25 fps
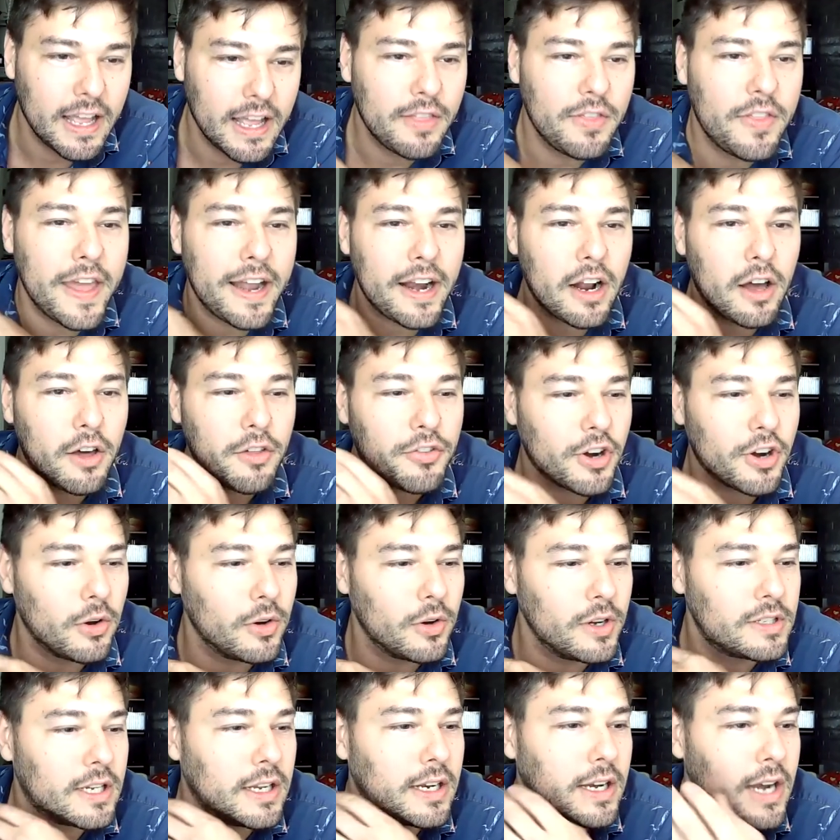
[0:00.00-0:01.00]
Then I'll throw
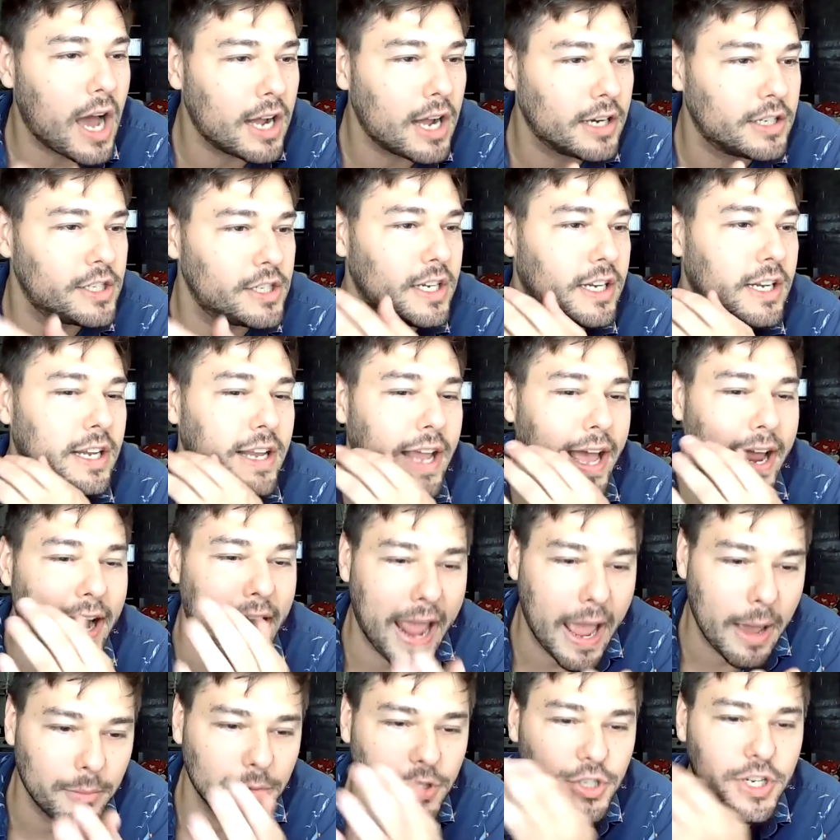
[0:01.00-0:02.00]
it to Natchee and
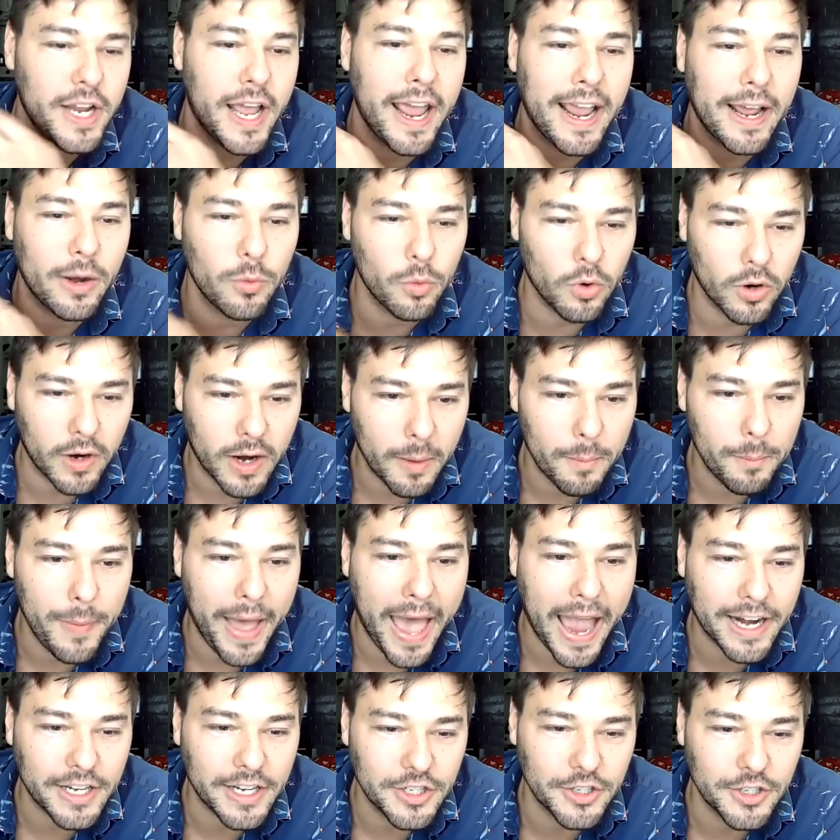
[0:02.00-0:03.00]
MJ, and we'll come
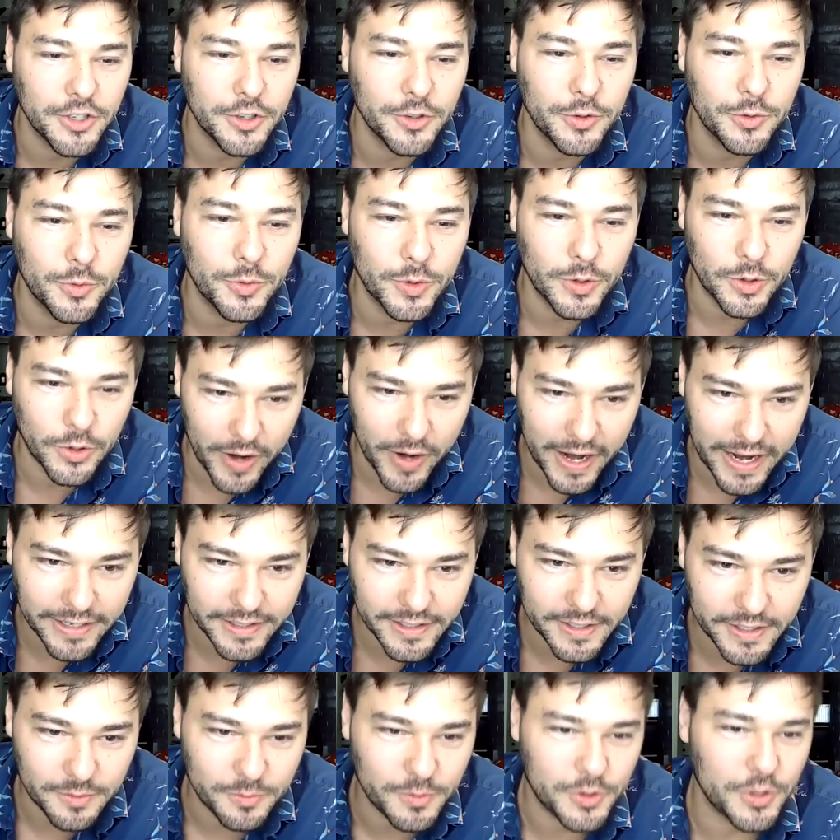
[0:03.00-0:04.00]
back to you,
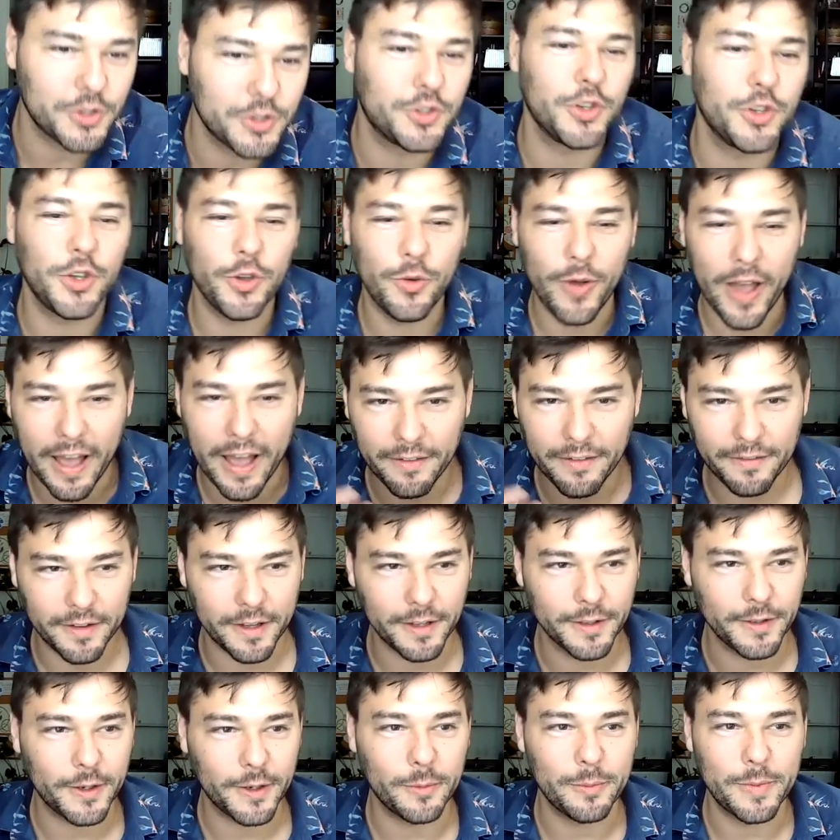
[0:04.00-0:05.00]
Grace, just so you have
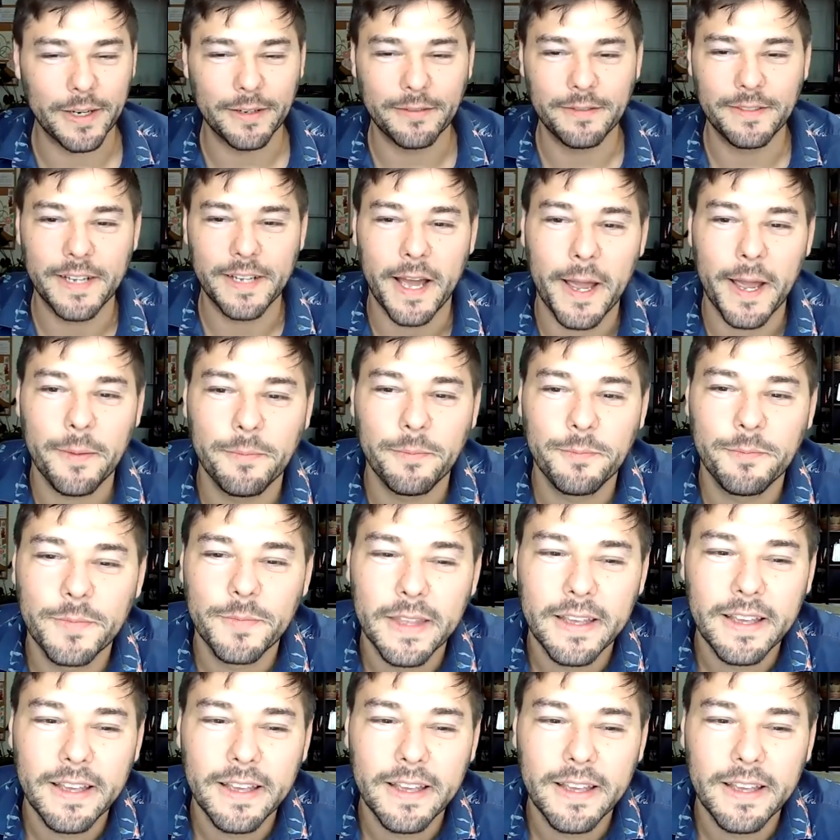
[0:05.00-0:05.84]
a little bit of time.